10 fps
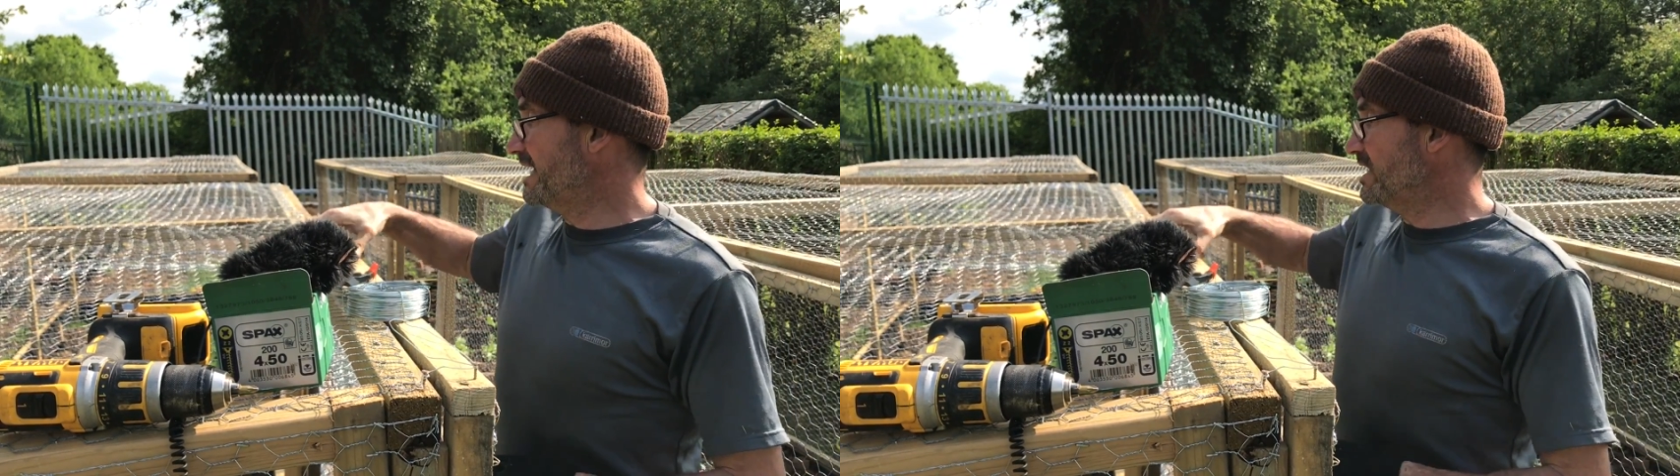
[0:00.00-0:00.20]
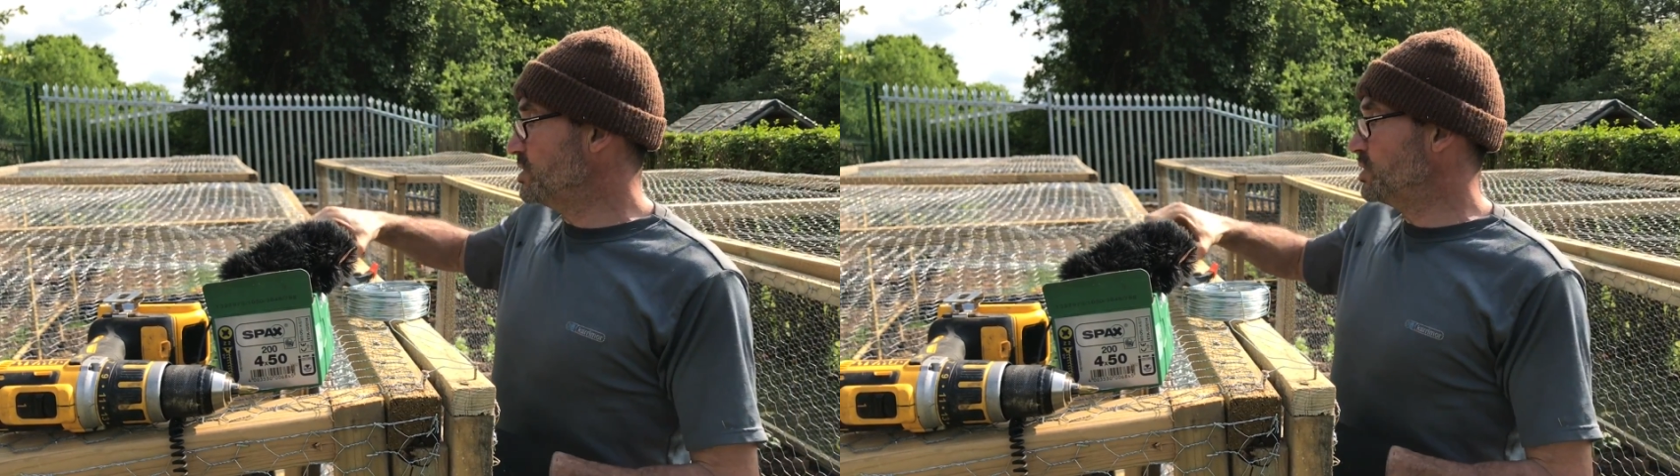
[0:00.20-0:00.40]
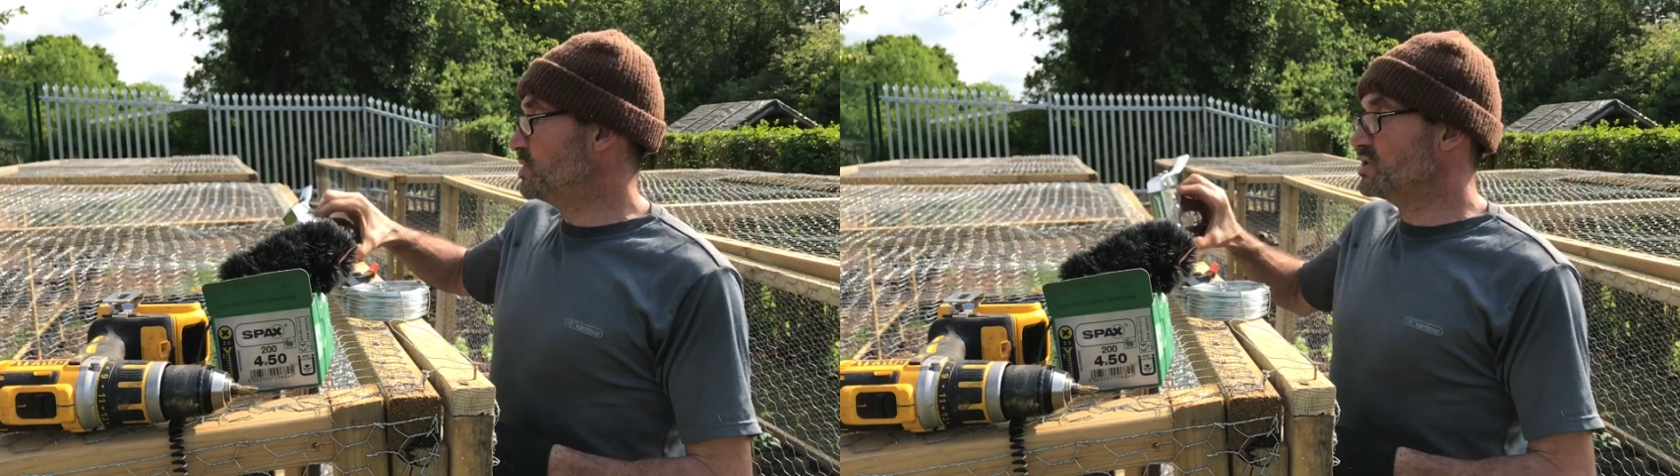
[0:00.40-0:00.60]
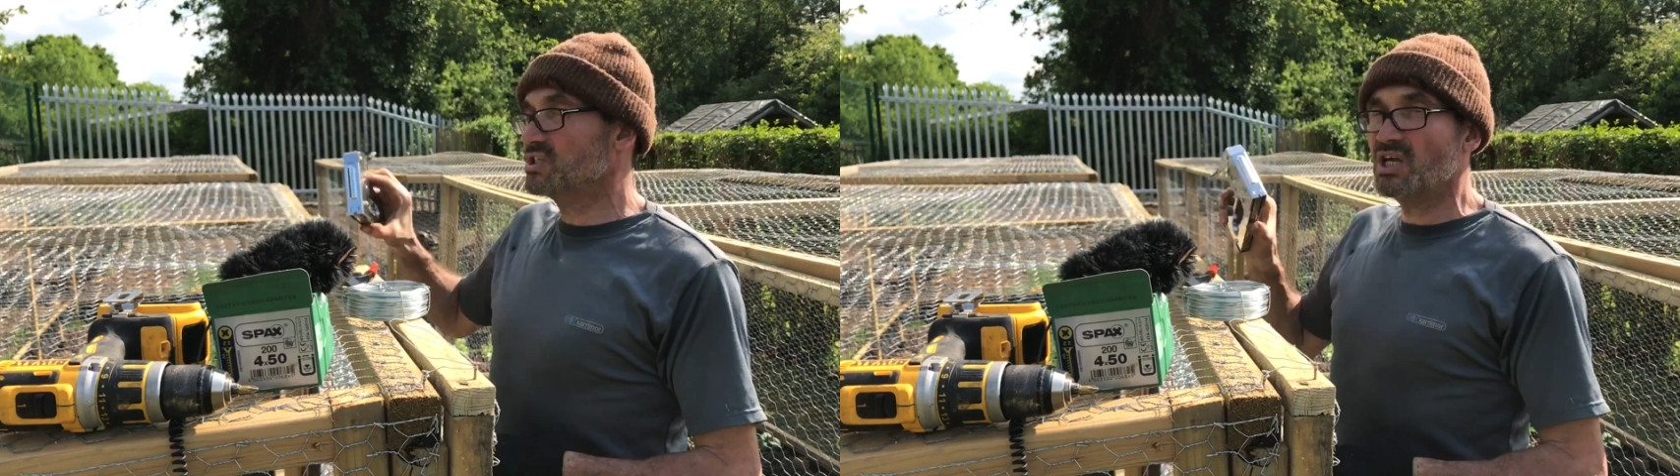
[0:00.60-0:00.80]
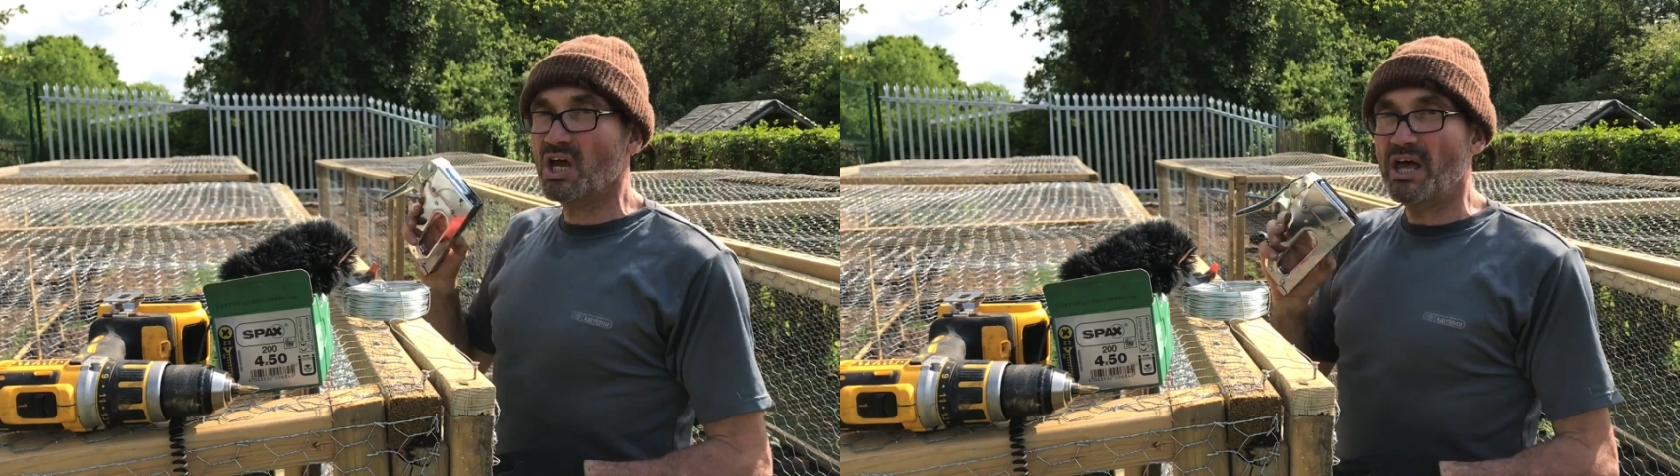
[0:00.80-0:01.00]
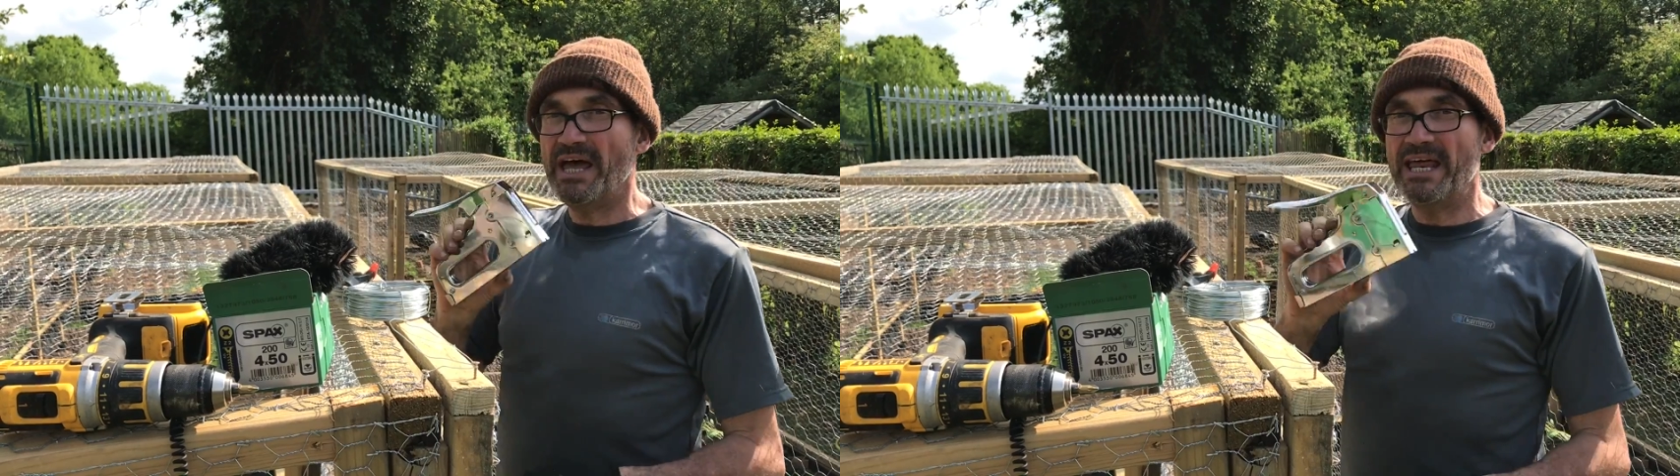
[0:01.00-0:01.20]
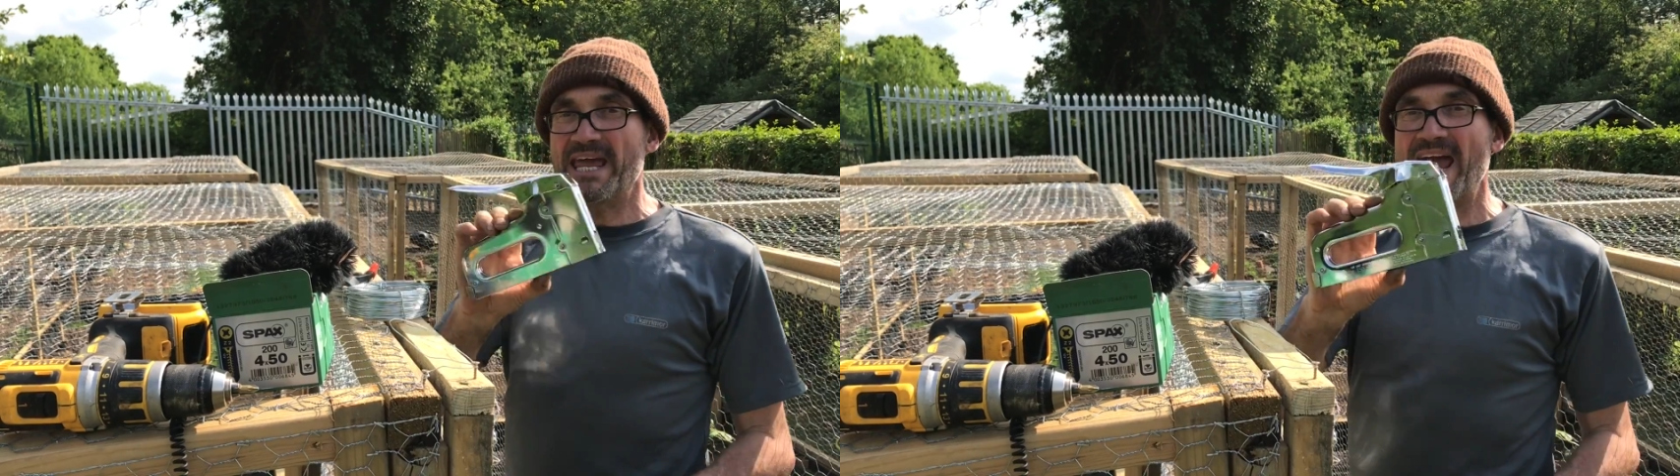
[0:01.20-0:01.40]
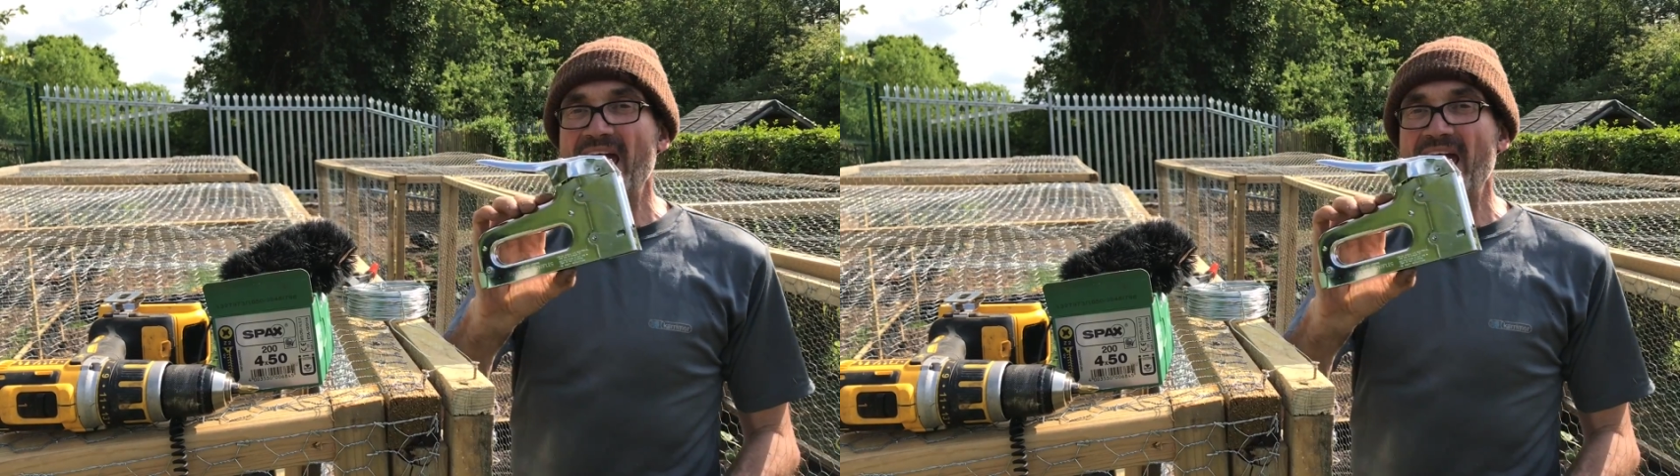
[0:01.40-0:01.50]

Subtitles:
I use a